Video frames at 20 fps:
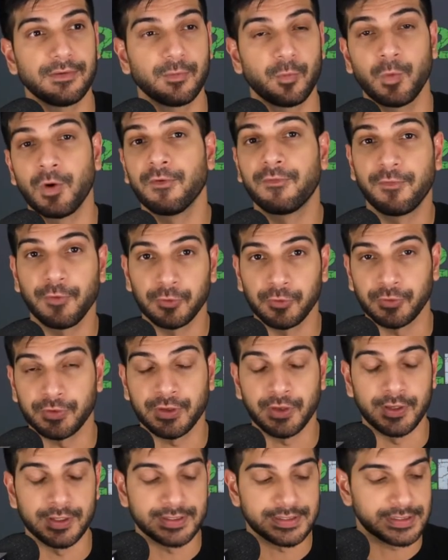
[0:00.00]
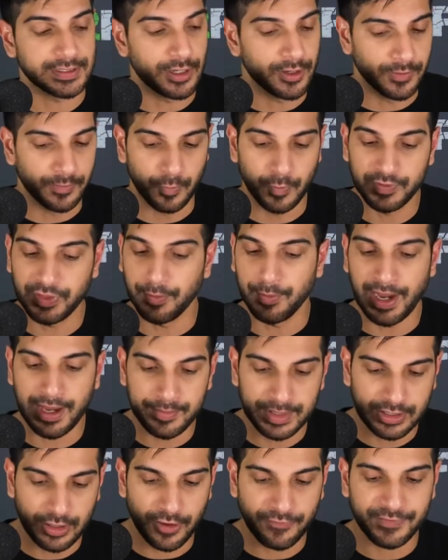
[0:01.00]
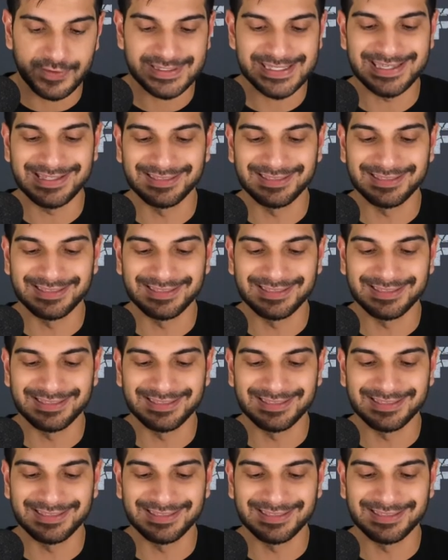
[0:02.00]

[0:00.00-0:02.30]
Will Fuller could. So with the Miami Dolphins,